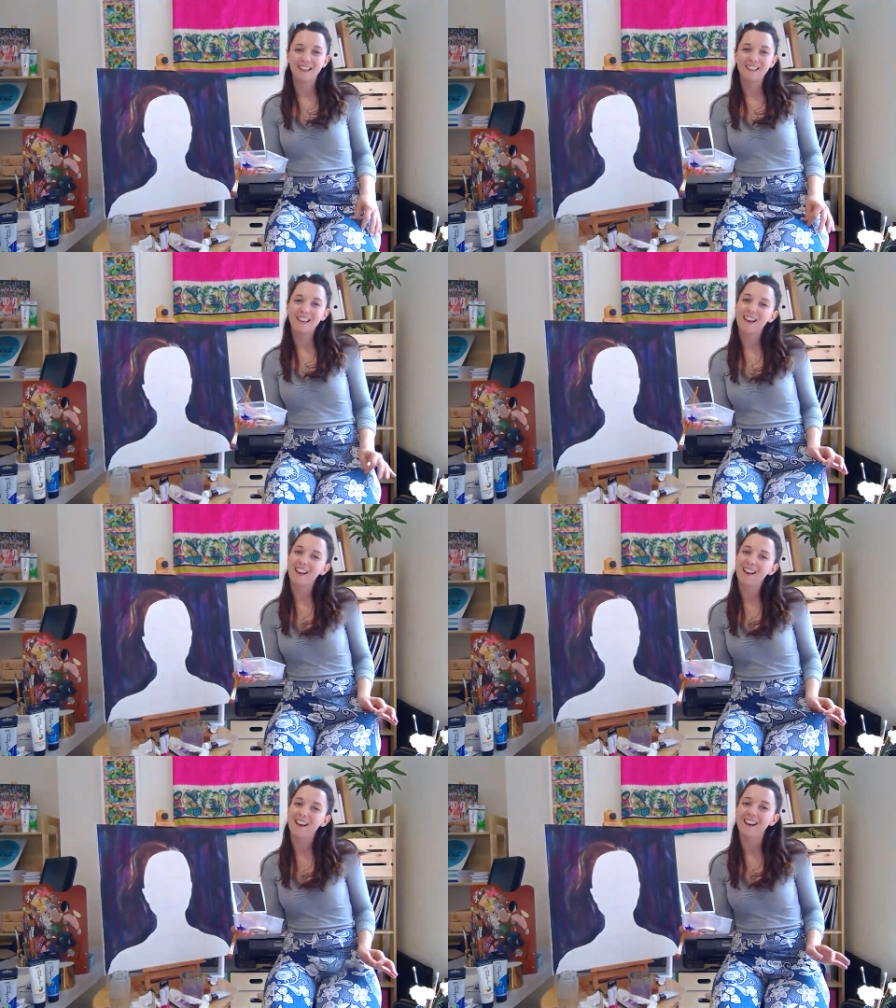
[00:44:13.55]

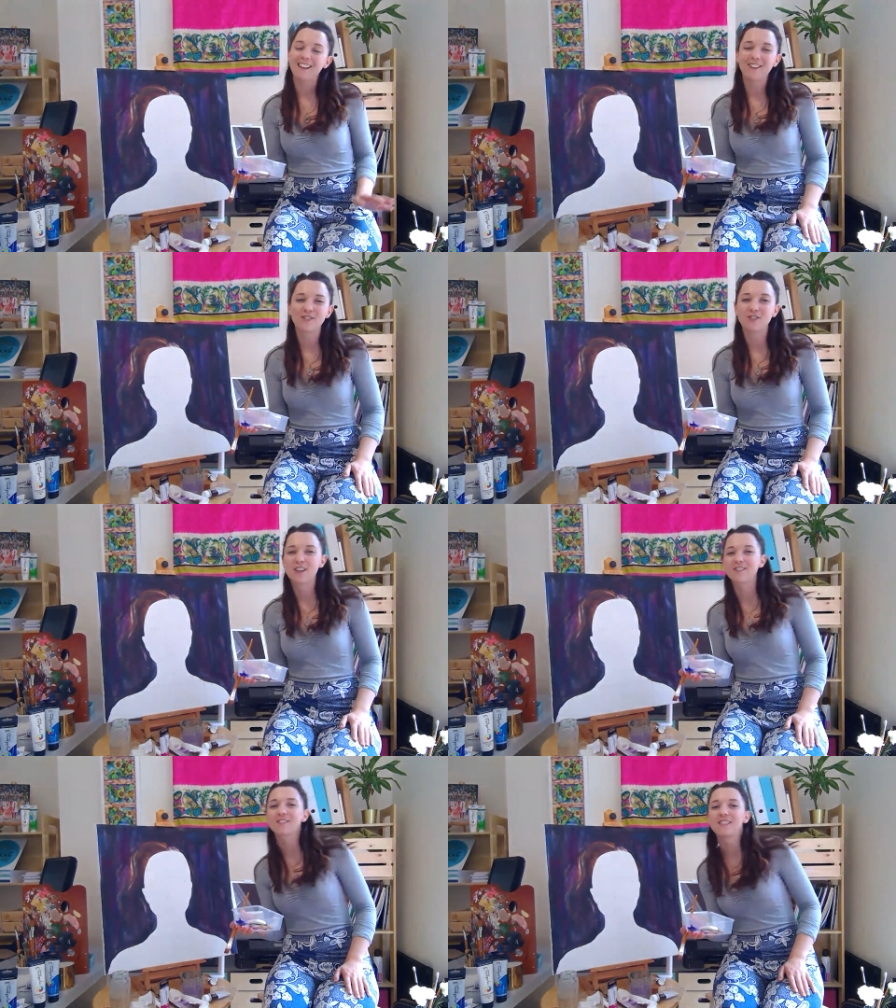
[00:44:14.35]
Yeah, I got these
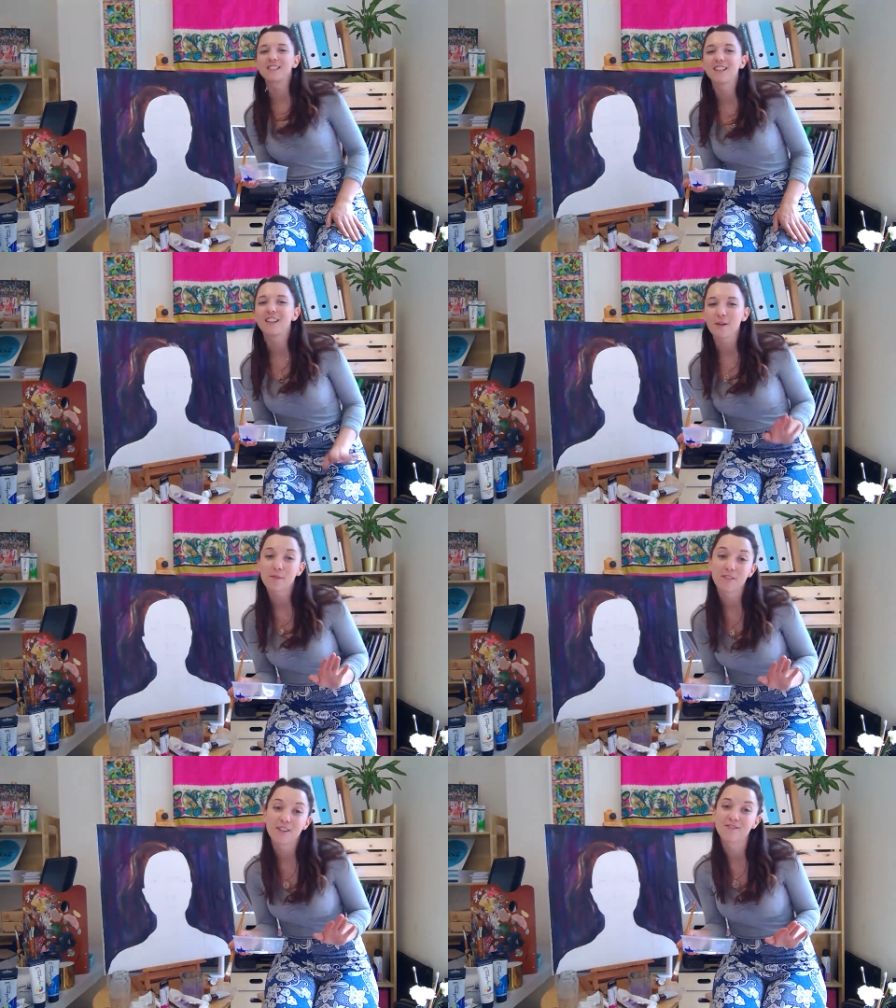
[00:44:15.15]
trousers in Italy, they're my
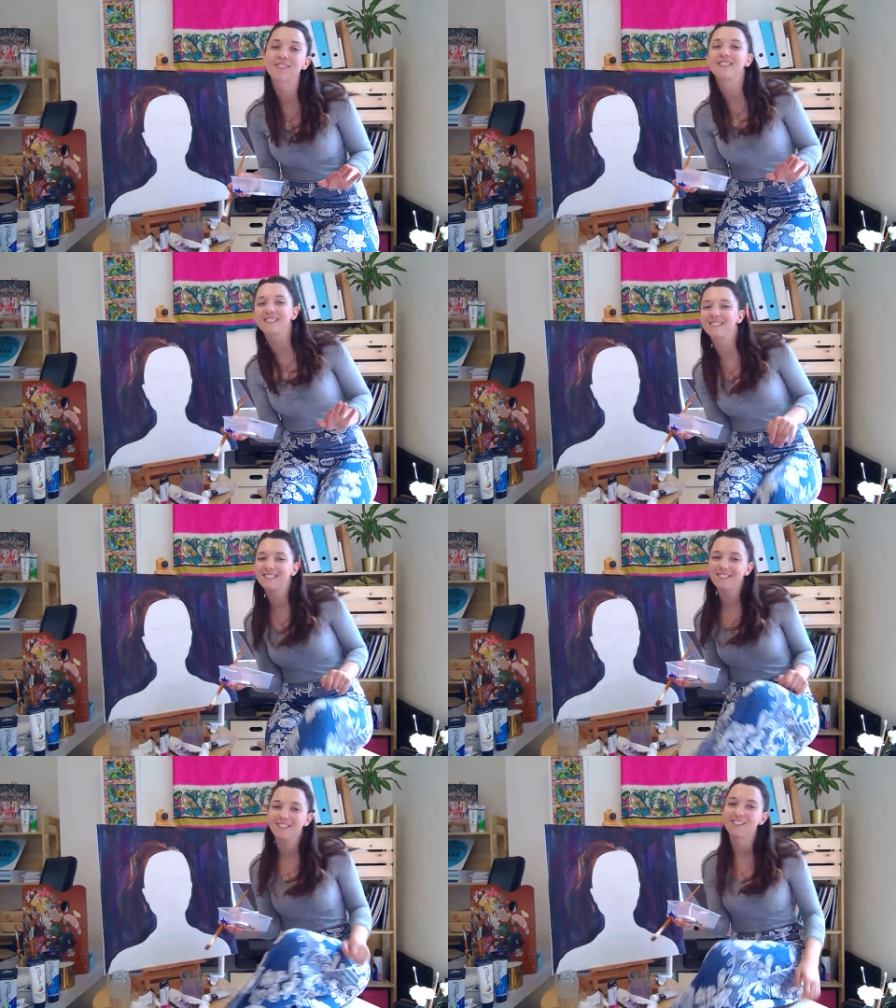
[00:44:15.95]
favourite.
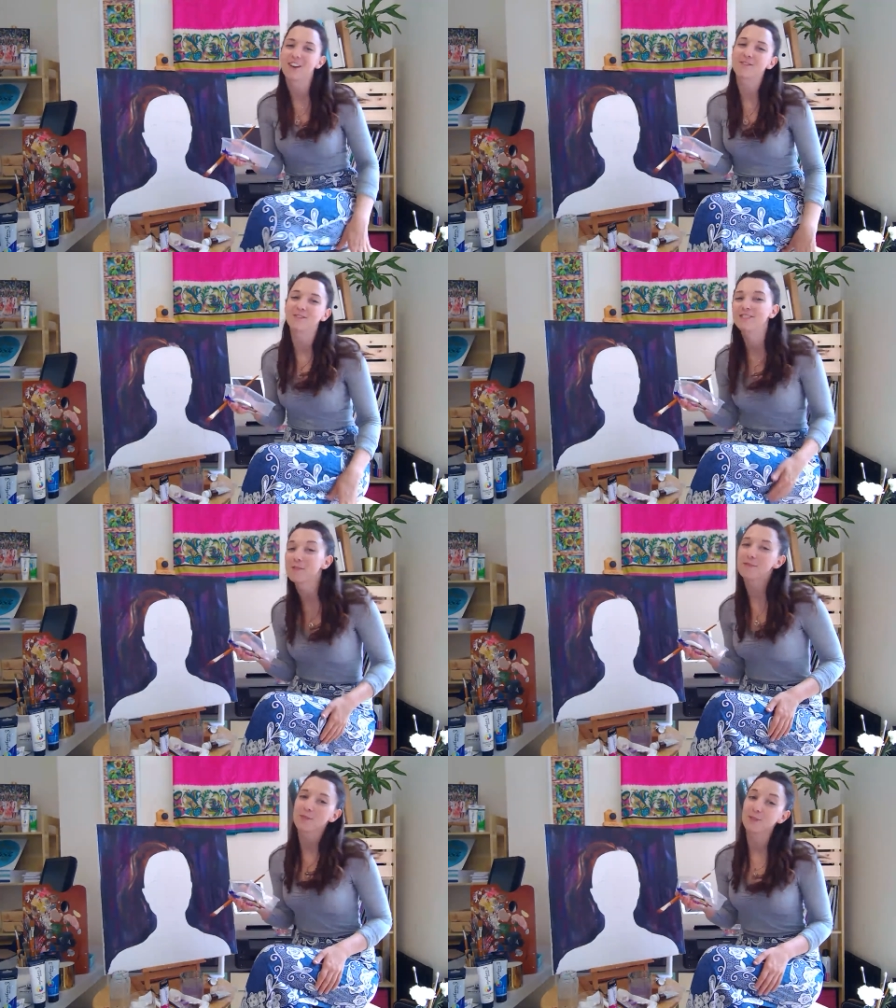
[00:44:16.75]
So I've worn
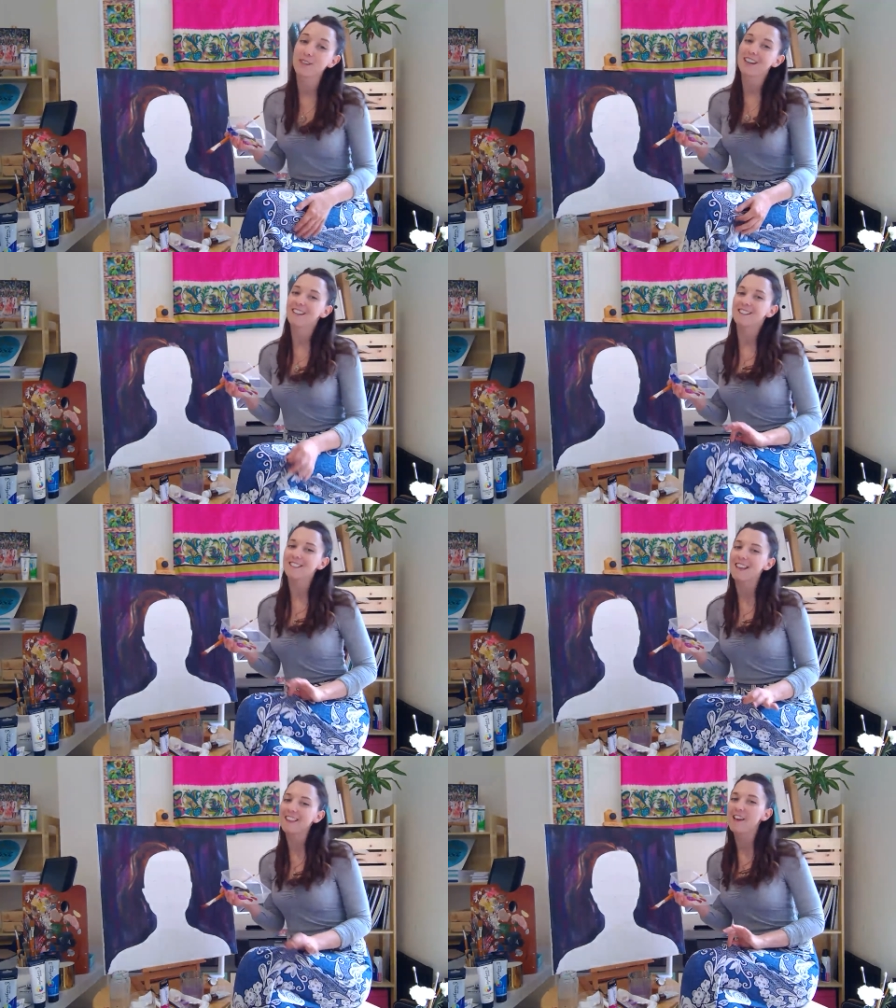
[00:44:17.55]
them for you guys,
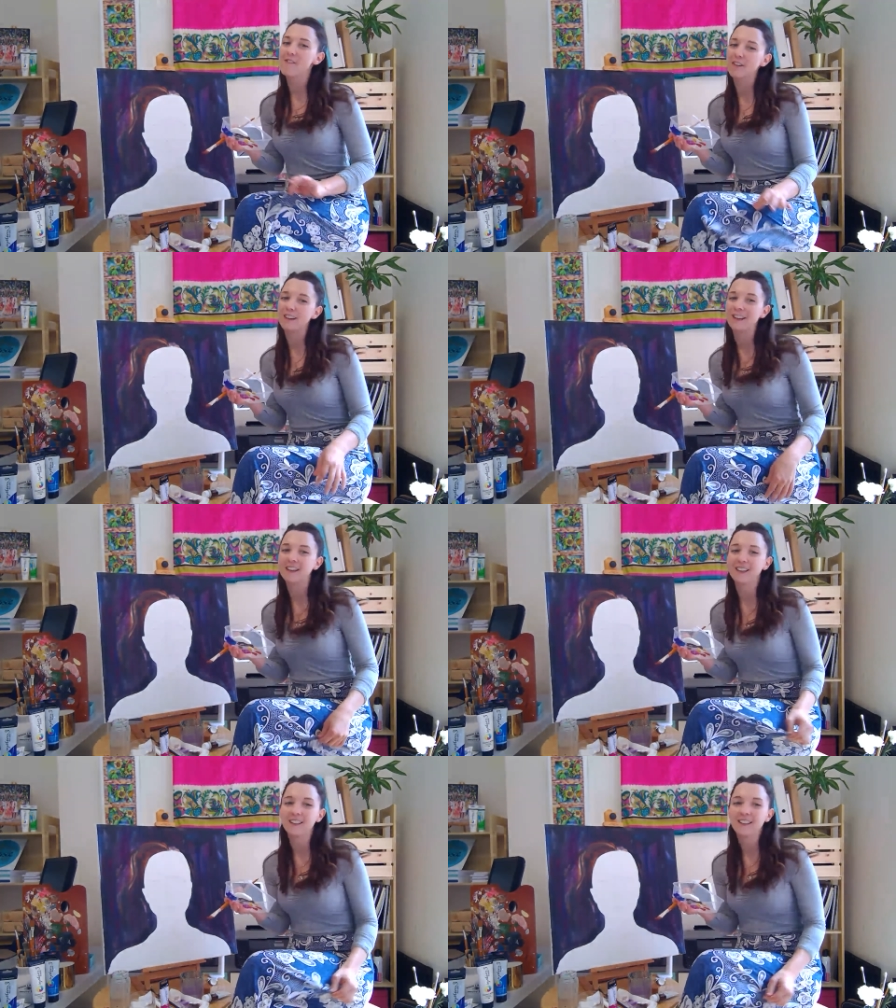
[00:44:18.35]
and they're
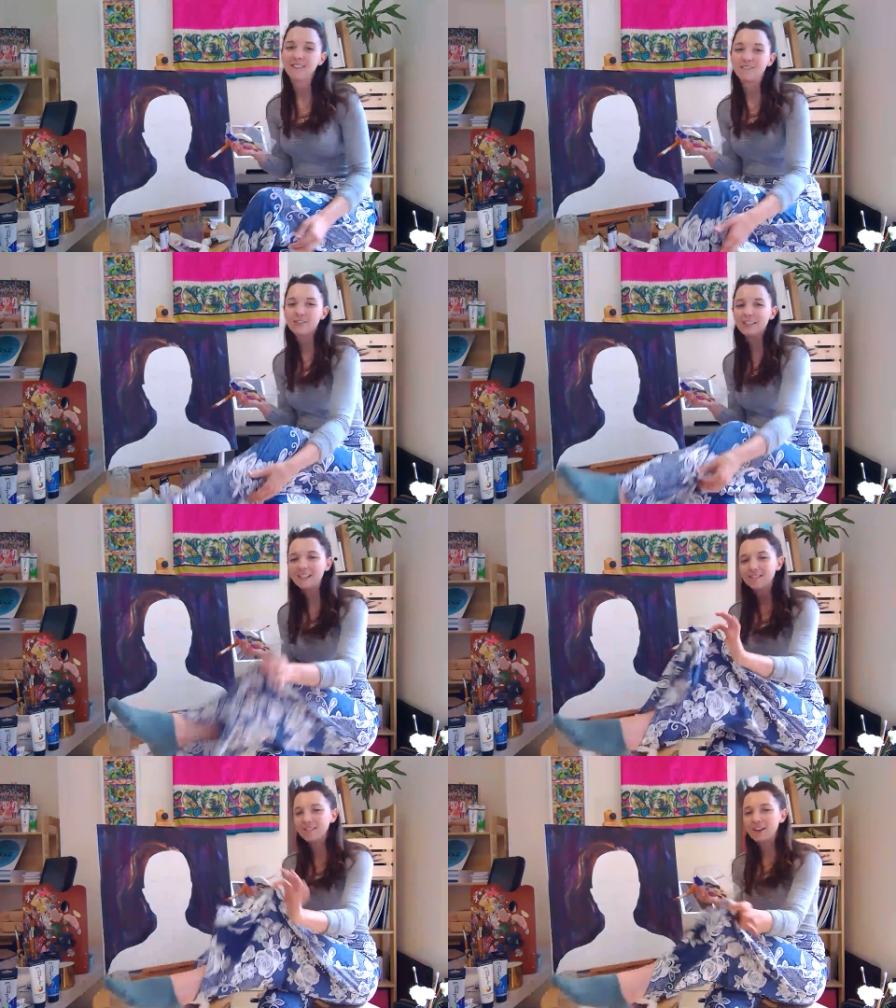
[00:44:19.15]
very free
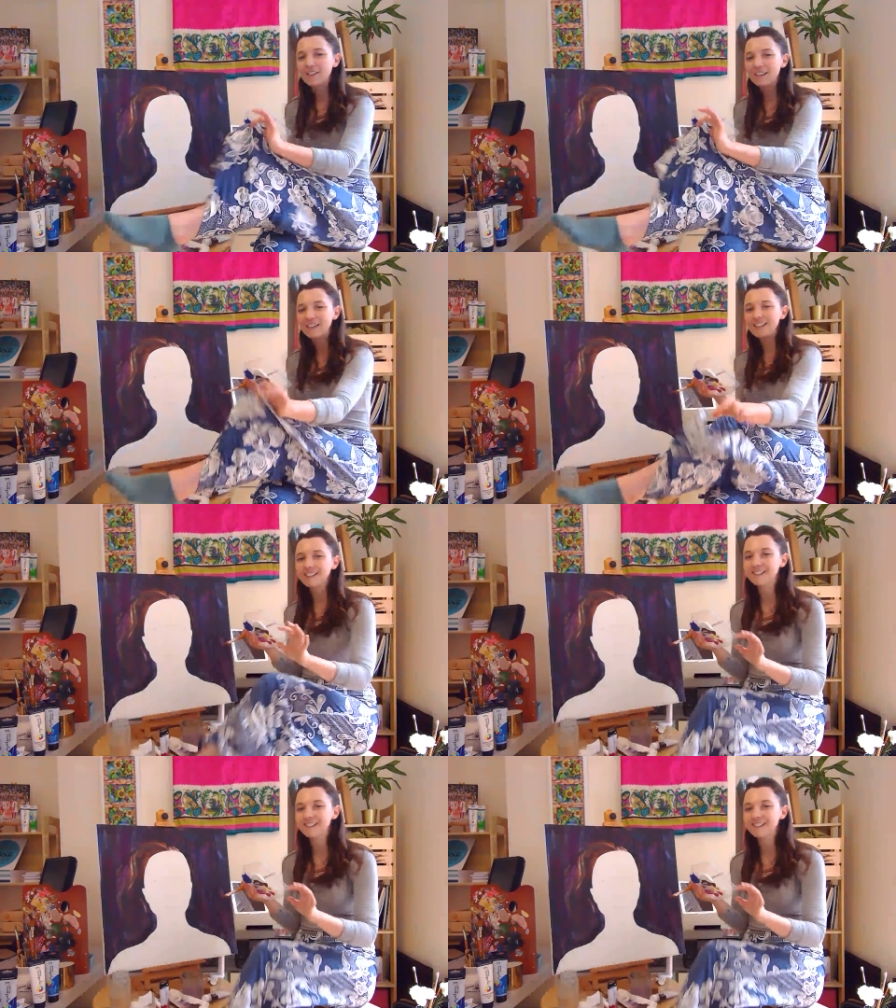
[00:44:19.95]
and flowy.